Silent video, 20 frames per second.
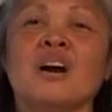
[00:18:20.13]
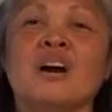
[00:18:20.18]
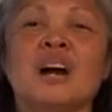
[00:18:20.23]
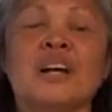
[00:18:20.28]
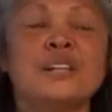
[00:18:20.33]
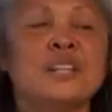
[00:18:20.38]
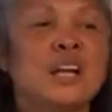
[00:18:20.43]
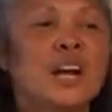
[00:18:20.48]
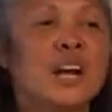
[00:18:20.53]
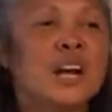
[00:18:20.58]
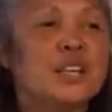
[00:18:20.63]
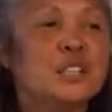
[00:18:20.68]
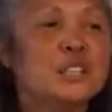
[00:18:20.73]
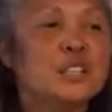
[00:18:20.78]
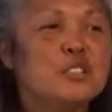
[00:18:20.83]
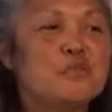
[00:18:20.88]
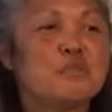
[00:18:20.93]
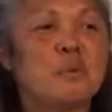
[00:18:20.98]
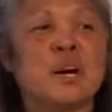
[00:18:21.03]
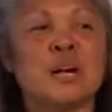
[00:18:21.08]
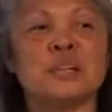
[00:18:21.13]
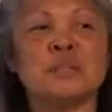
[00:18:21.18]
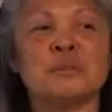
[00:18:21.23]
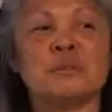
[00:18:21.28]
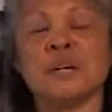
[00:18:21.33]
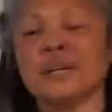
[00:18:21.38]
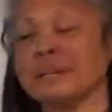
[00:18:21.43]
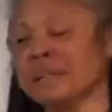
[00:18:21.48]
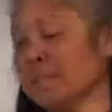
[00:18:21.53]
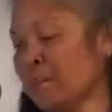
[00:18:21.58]
On the island of
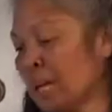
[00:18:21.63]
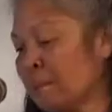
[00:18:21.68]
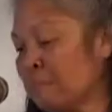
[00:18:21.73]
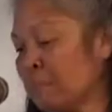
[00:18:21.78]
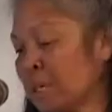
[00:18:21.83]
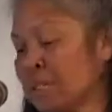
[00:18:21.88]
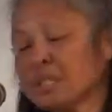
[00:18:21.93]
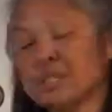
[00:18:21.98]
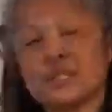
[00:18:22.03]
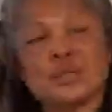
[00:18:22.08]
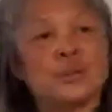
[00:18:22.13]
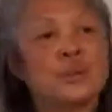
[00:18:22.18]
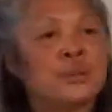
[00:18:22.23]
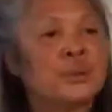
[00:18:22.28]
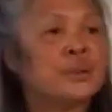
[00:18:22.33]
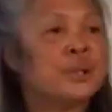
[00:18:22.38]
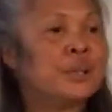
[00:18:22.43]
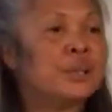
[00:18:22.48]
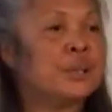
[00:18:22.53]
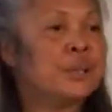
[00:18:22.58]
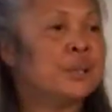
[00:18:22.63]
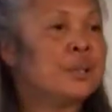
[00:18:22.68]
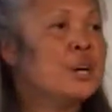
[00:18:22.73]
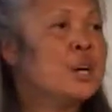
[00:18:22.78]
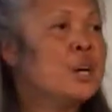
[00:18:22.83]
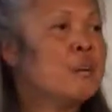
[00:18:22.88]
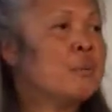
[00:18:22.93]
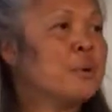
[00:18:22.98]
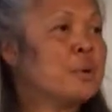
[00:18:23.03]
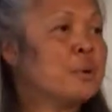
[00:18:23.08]
Palawan that I mentioned earlier,
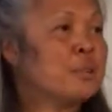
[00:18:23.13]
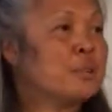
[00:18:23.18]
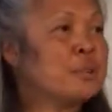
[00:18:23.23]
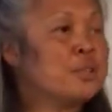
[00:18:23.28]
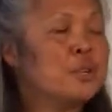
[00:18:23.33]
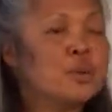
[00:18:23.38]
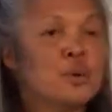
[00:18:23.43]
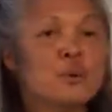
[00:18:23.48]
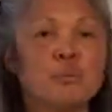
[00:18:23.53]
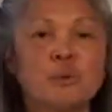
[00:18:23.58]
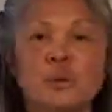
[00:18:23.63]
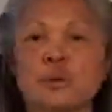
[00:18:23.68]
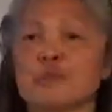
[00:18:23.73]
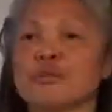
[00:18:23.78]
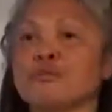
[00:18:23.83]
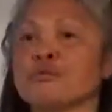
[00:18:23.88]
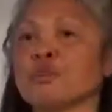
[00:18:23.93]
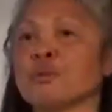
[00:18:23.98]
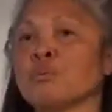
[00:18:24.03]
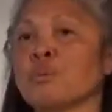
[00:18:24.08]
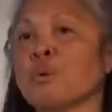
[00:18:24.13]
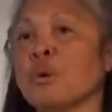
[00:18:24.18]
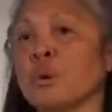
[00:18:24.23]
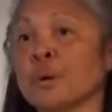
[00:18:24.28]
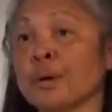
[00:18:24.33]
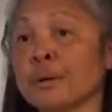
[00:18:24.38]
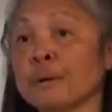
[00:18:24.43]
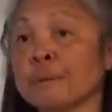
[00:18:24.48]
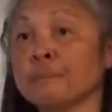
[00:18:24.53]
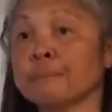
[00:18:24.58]
where there's no word for
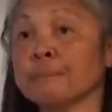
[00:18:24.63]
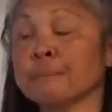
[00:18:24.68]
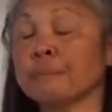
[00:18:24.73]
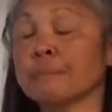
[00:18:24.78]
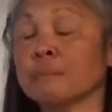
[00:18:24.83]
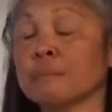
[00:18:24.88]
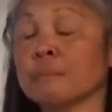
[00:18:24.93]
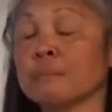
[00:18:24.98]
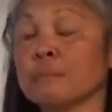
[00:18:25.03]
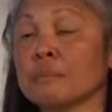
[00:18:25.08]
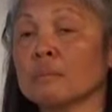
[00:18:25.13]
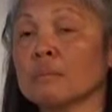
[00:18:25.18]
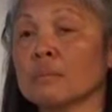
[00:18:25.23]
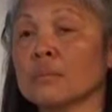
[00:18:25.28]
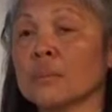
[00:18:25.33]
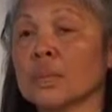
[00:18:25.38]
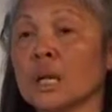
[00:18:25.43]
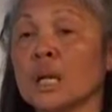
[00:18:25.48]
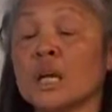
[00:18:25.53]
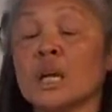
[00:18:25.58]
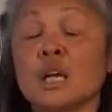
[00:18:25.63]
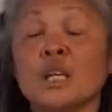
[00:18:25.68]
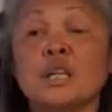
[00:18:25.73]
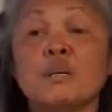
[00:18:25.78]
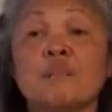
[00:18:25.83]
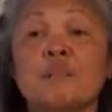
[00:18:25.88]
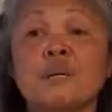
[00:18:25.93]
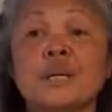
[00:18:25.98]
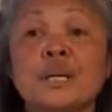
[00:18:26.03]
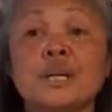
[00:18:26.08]
war,
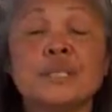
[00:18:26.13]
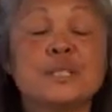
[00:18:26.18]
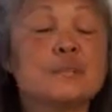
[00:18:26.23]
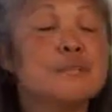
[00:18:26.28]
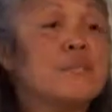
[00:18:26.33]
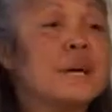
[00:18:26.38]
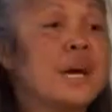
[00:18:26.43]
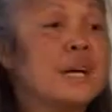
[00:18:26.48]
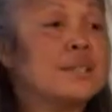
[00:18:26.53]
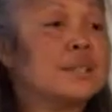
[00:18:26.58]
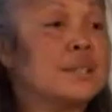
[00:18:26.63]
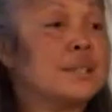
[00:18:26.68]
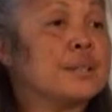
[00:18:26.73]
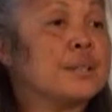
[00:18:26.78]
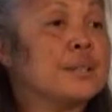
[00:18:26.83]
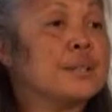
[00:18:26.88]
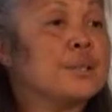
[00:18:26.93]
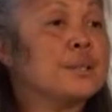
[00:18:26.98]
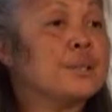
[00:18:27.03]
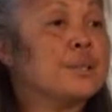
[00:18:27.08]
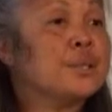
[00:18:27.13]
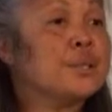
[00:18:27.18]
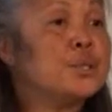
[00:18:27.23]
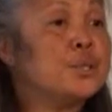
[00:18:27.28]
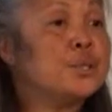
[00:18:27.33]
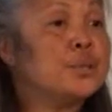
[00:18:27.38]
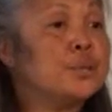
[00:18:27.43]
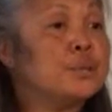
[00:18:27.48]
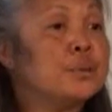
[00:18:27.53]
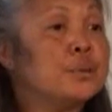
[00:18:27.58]
the biggest magic that you can
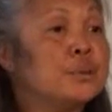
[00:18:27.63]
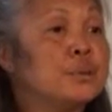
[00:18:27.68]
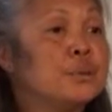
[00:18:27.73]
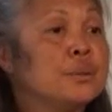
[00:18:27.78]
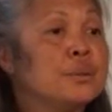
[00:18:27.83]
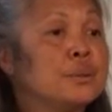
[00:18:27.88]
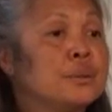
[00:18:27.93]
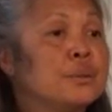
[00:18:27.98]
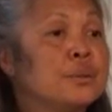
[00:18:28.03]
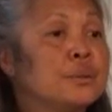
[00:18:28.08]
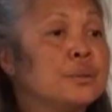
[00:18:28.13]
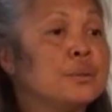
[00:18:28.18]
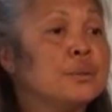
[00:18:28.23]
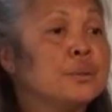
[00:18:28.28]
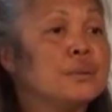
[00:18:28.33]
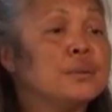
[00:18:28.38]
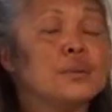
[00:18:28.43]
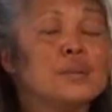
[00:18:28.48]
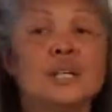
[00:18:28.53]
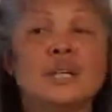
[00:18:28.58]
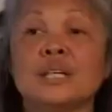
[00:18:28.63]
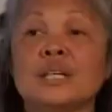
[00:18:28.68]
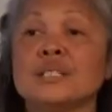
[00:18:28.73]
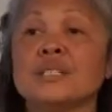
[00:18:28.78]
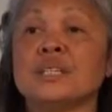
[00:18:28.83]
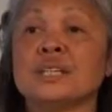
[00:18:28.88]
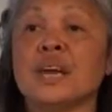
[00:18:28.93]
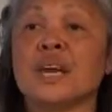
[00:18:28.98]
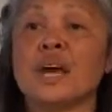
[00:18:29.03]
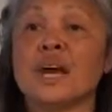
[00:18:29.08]
do
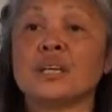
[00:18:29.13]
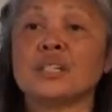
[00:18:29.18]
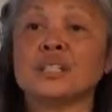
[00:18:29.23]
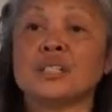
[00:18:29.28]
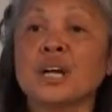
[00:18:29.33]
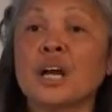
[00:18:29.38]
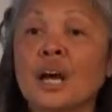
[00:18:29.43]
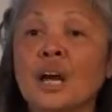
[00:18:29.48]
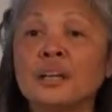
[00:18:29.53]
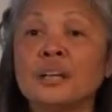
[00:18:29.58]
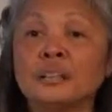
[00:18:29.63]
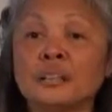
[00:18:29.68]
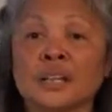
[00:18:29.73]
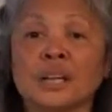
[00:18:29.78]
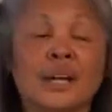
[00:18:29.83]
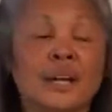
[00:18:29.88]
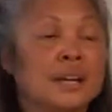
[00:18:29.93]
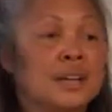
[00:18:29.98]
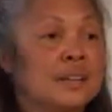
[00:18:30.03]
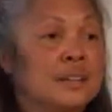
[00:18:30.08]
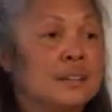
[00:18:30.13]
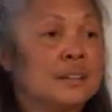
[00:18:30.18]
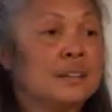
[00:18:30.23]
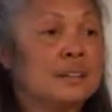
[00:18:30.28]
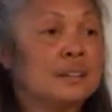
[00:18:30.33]
is to act childlike.